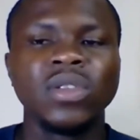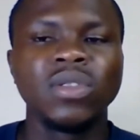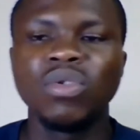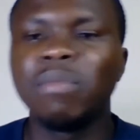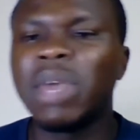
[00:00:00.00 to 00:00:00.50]

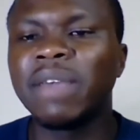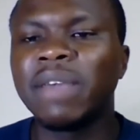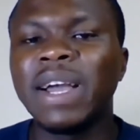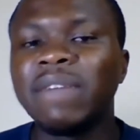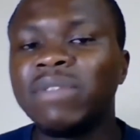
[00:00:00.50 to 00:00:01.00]
to make
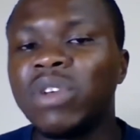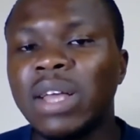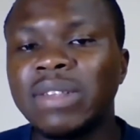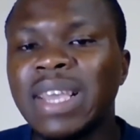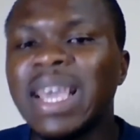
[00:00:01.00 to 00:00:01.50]

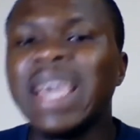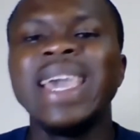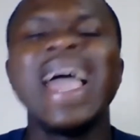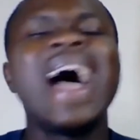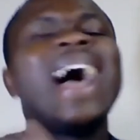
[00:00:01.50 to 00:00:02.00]
$5.
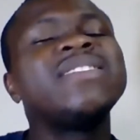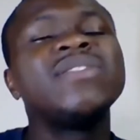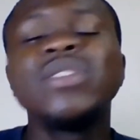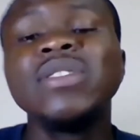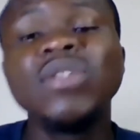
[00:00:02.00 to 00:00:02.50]
It has
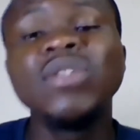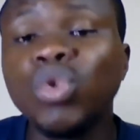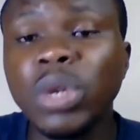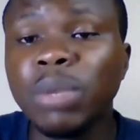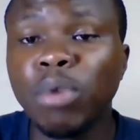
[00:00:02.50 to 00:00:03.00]
nothing to do
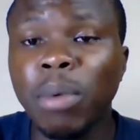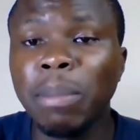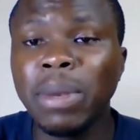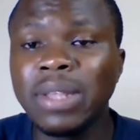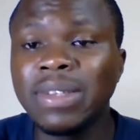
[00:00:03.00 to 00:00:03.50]
with the
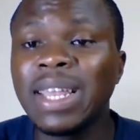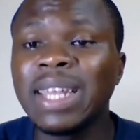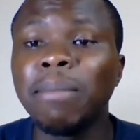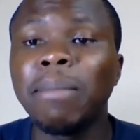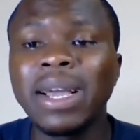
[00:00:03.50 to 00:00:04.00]
probability that
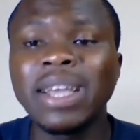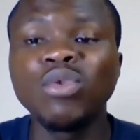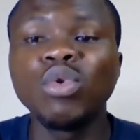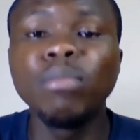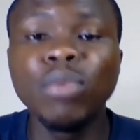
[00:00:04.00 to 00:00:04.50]
the market
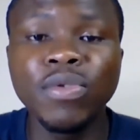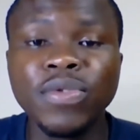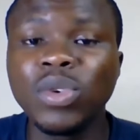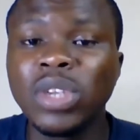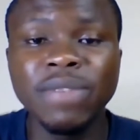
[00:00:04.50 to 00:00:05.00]
will move
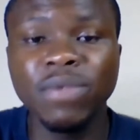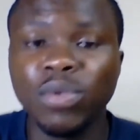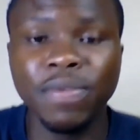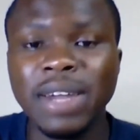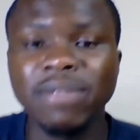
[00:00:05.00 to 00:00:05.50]
to give you
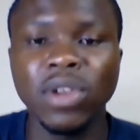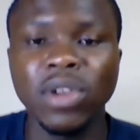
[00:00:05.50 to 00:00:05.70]
$5.